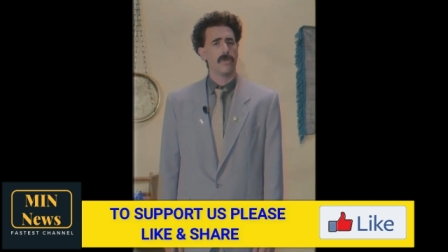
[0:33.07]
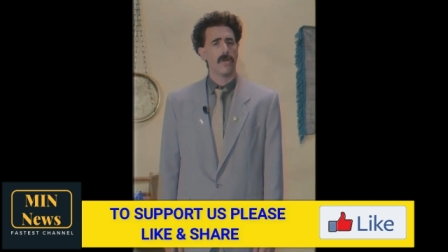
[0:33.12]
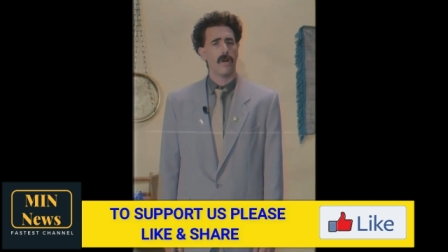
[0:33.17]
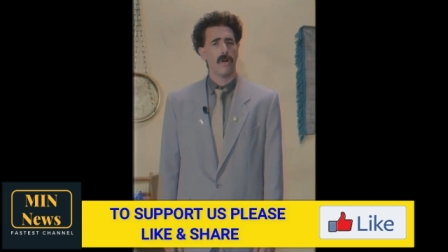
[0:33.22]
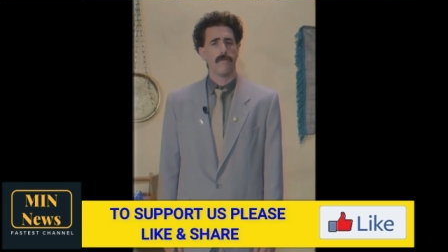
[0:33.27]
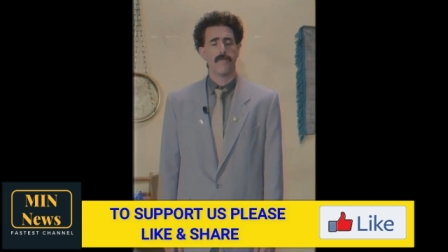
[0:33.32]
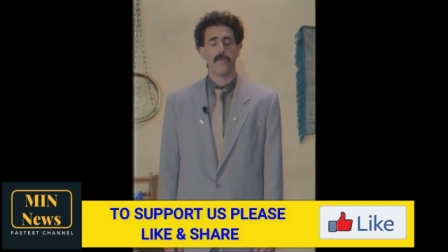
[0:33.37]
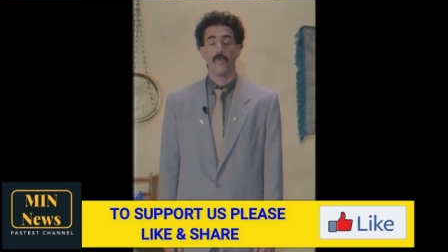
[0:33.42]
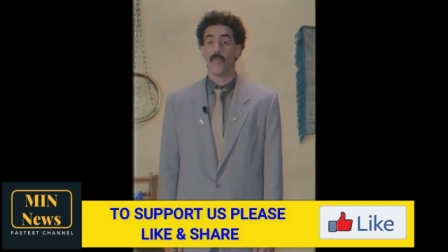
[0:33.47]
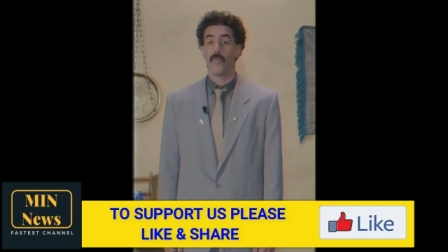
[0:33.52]

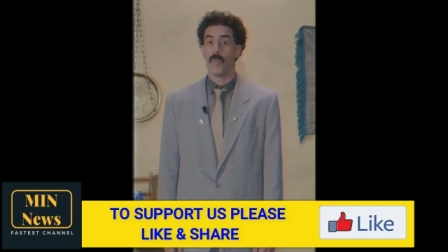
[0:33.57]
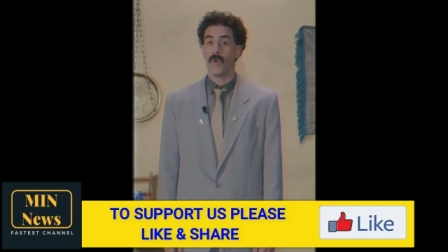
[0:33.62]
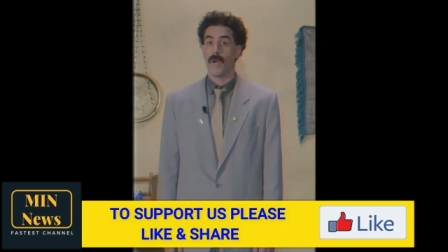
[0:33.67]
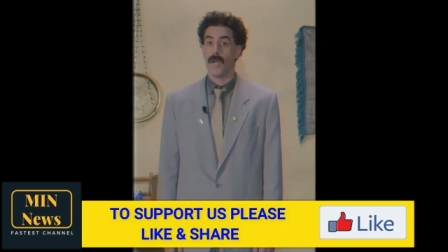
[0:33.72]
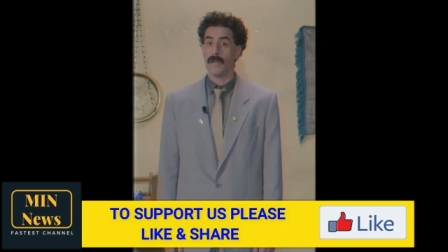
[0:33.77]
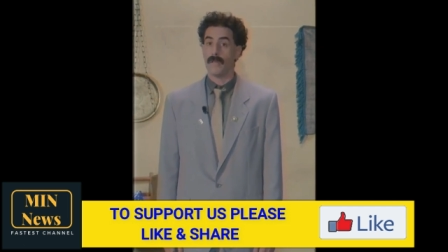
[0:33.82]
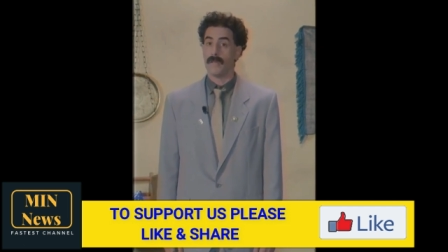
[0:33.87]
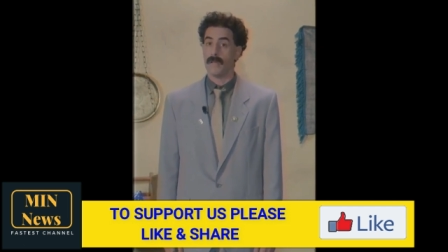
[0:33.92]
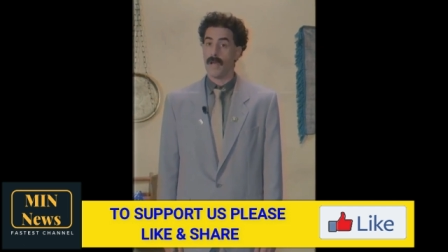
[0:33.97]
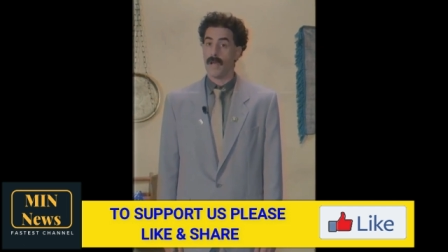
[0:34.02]
unleashing
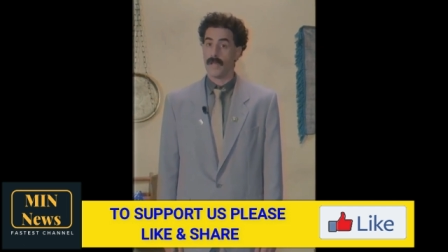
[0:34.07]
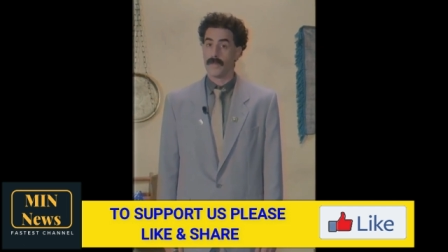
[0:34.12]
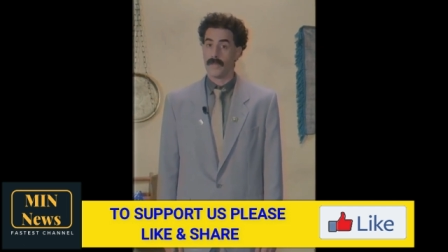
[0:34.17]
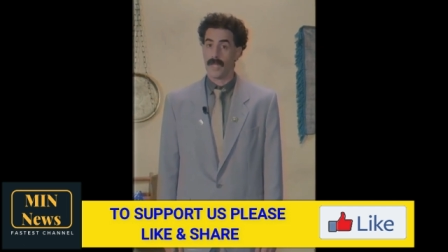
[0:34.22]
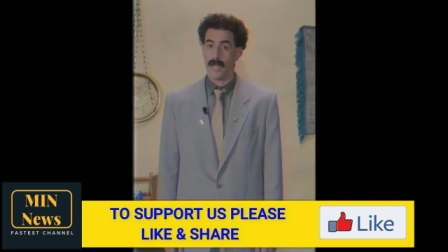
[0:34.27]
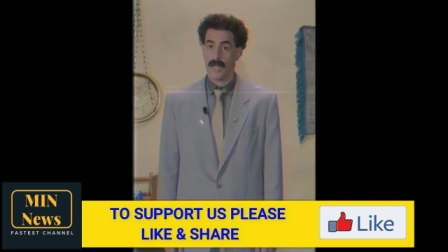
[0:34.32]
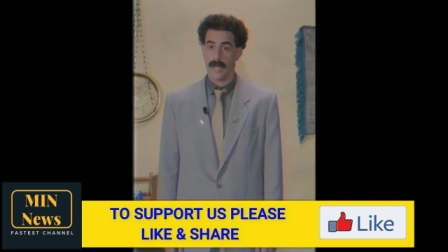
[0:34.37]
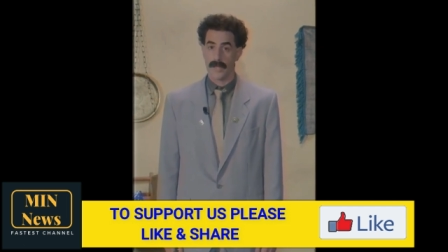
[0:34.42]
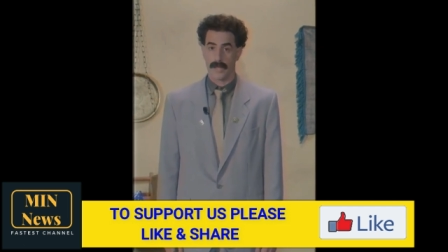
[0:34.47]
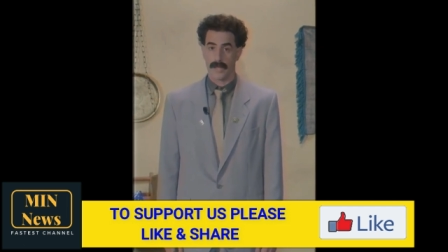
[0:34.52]
jabs at
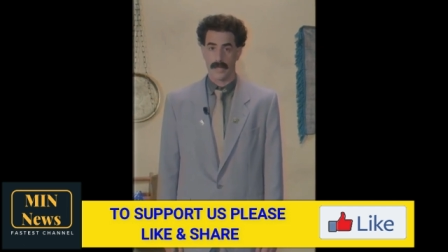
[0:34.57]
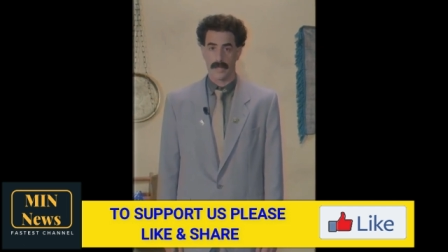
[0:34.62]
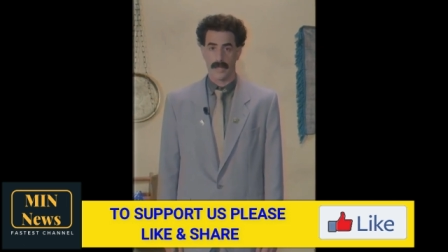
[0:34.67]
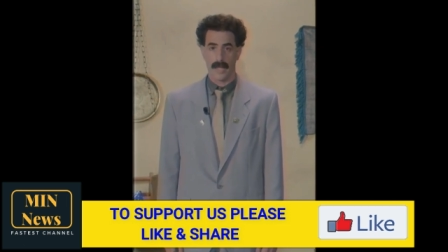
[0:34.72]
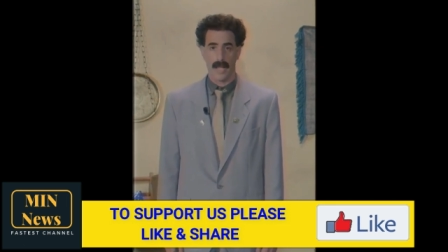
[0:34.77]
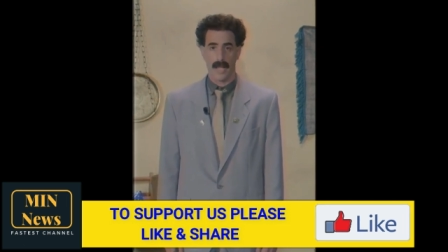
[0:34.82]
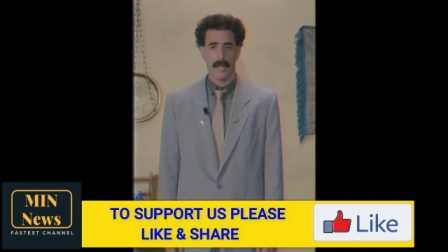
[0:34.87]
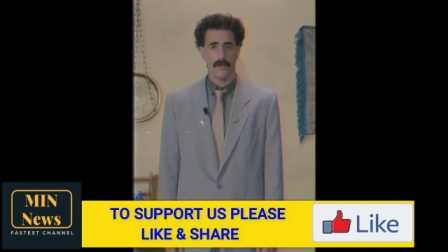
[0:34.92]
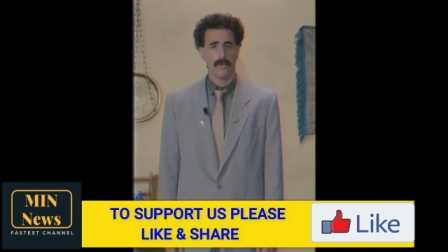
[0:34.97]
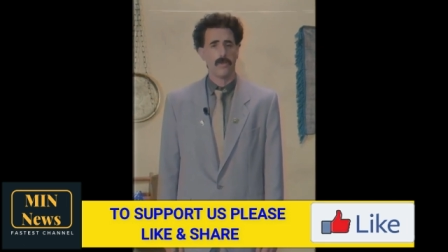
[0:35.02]
his boss
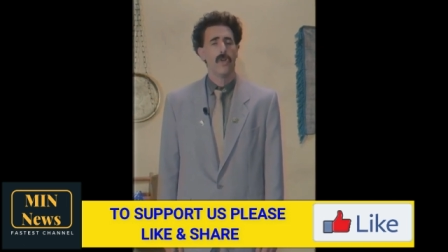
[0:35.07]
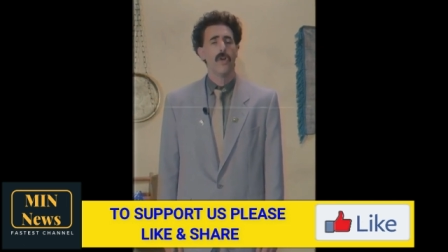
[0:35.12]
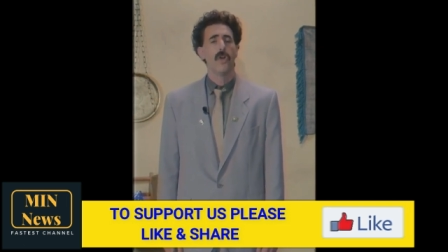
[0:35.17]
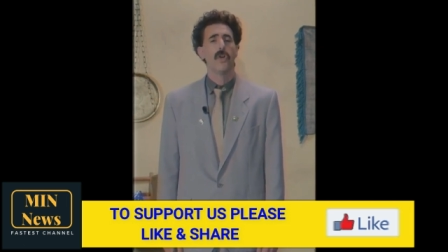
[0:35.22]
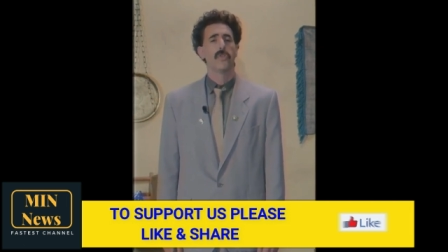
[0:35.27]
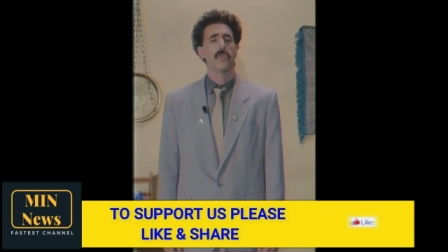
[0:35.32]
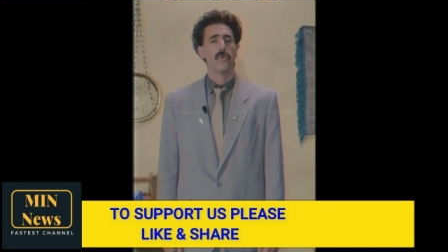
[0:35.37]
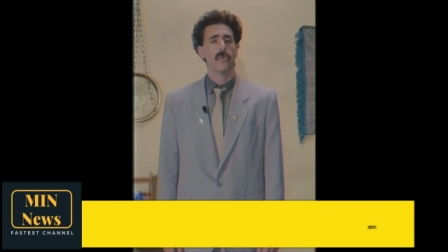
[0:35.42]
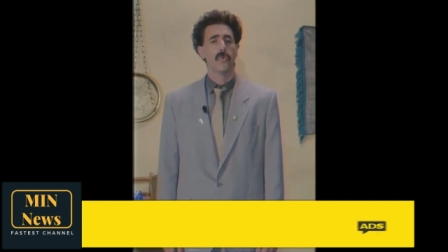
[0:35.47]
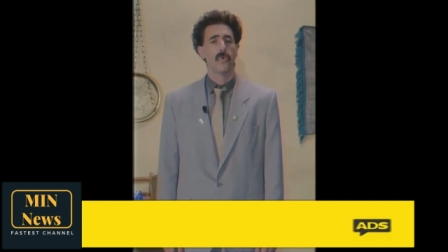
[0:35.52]
as part of a
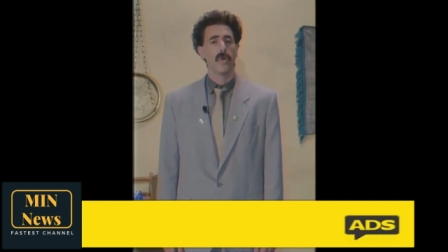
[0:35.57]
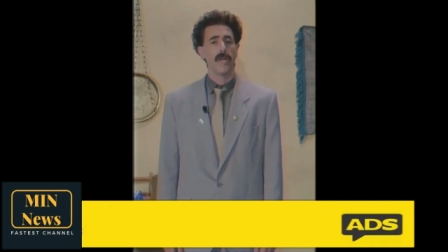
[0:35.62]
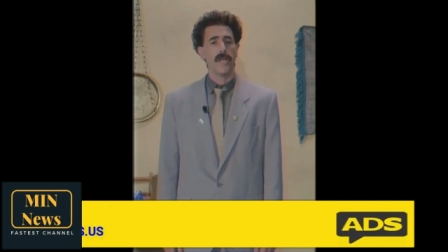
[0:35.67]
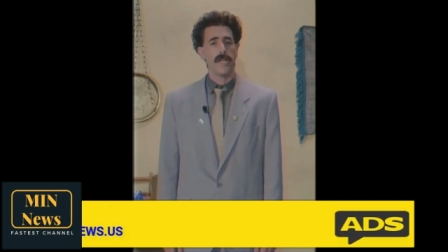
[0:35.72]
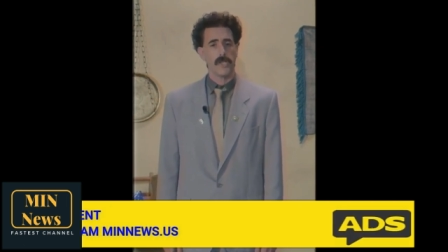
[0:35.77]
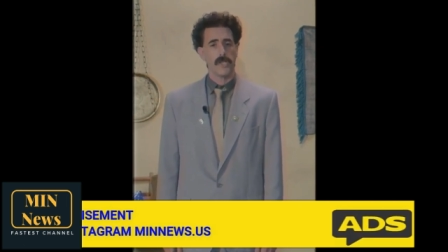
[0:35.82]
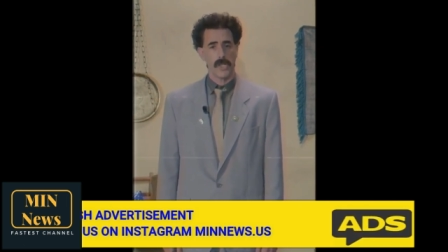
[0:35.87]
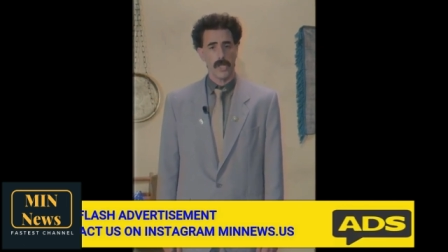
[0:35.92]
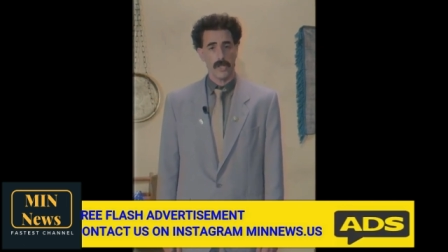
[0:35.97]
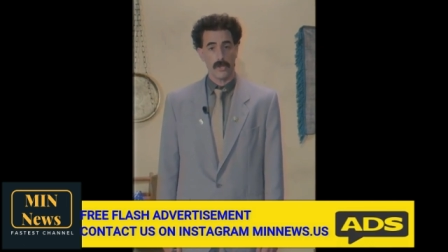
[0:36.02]
live
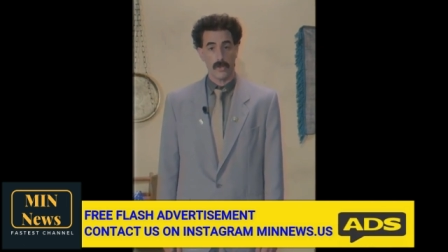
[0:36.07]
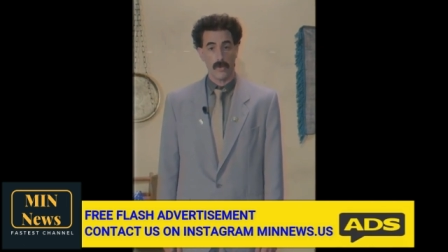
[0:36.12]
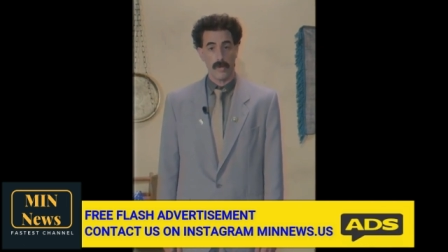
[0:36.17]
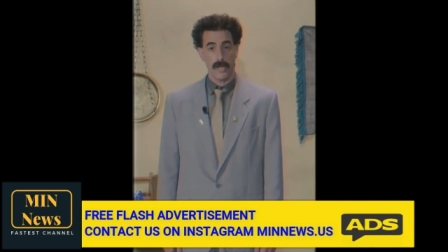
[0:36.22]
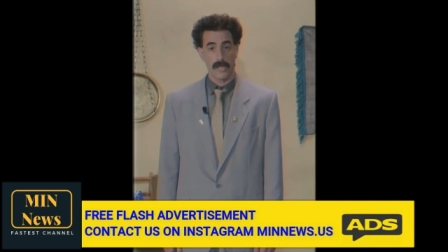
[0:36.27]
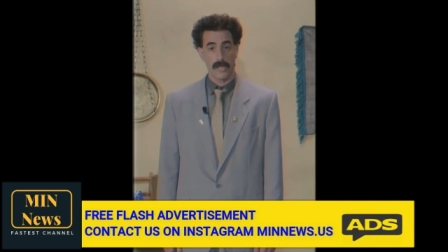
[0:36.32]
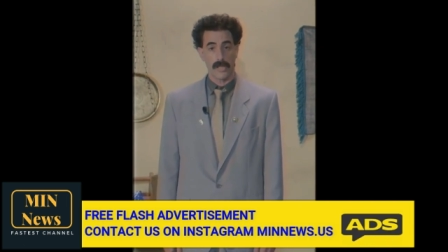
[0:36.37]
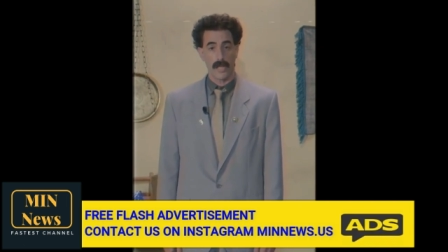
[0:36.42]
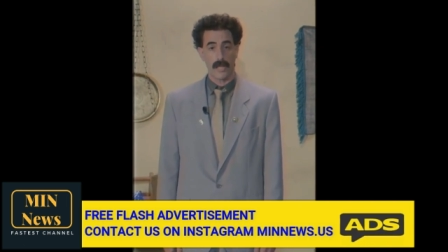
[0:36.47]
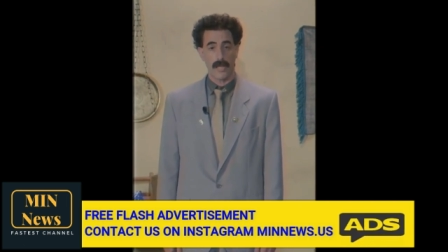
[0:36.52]
online
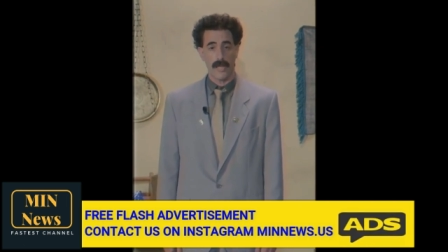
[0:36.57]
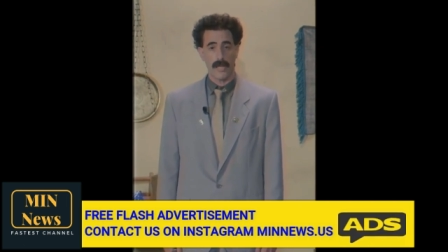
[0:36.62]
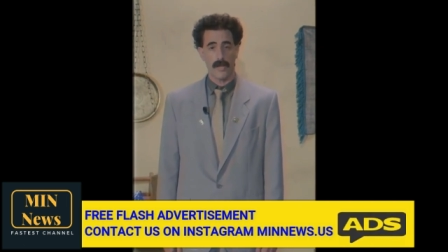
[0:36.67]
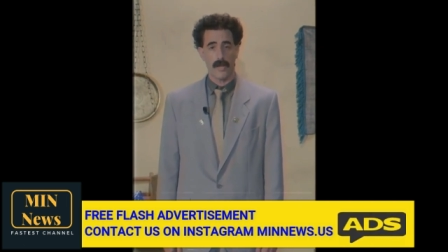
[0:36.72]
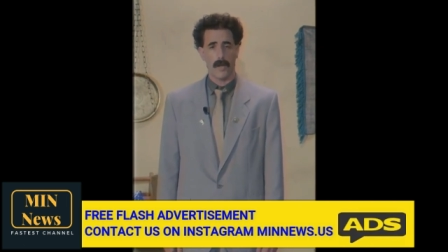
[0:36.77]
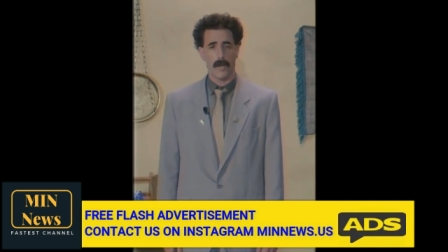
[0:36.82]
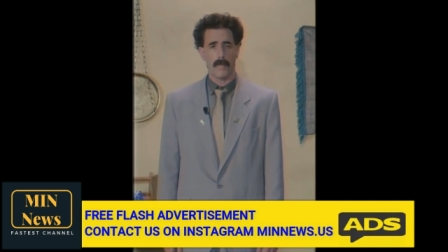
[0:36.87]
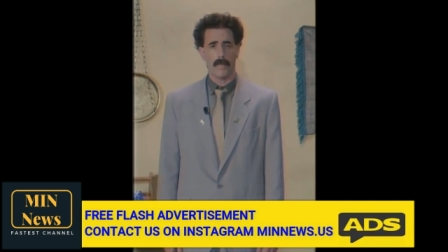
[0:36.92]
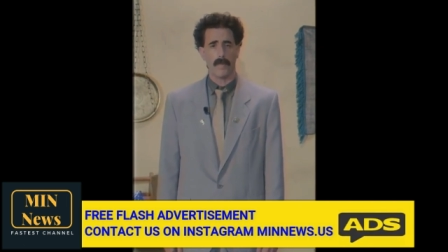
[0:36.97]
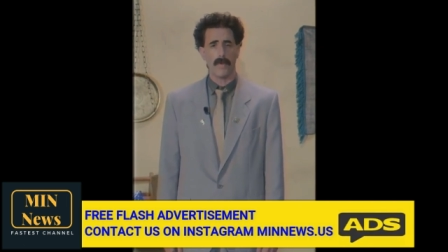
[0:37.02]
Q&A
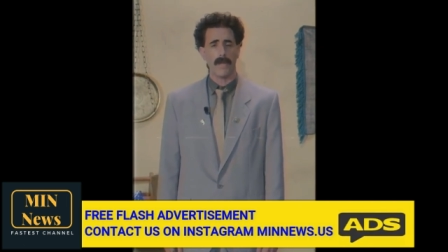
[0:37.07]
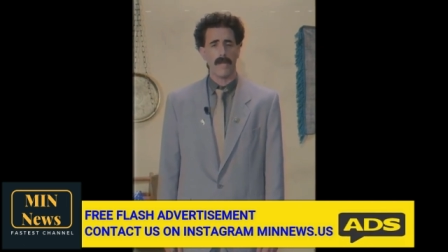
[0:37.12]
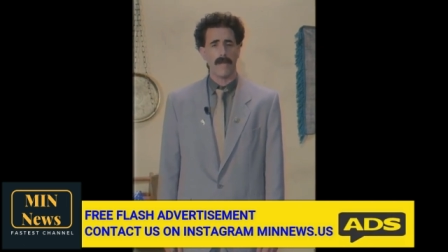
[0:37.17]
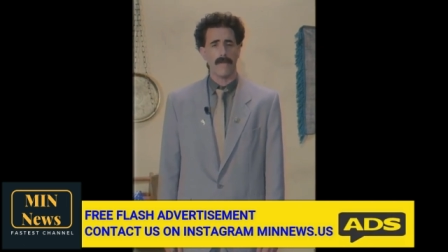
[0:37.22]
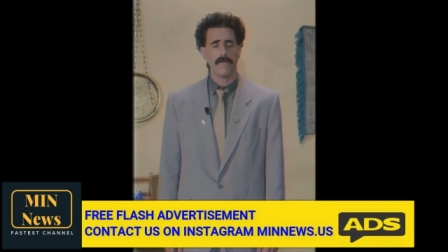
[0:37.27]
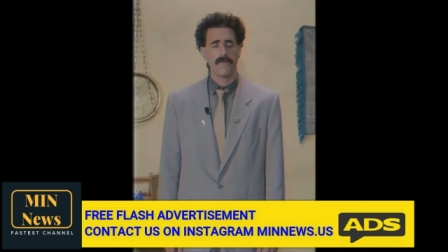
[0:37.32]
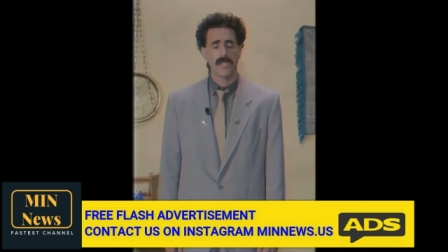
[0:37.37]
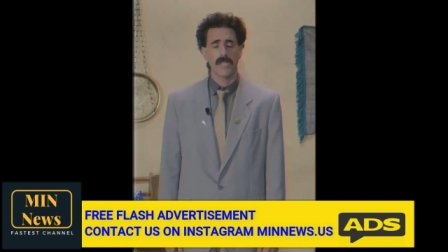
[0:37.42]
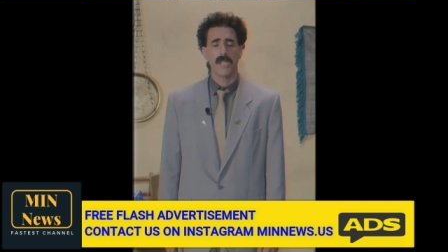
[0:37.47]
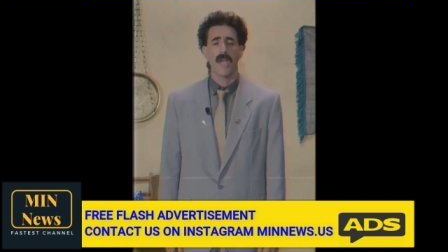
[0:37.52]
Thursday
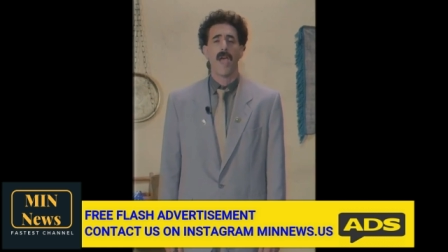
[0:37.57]
night.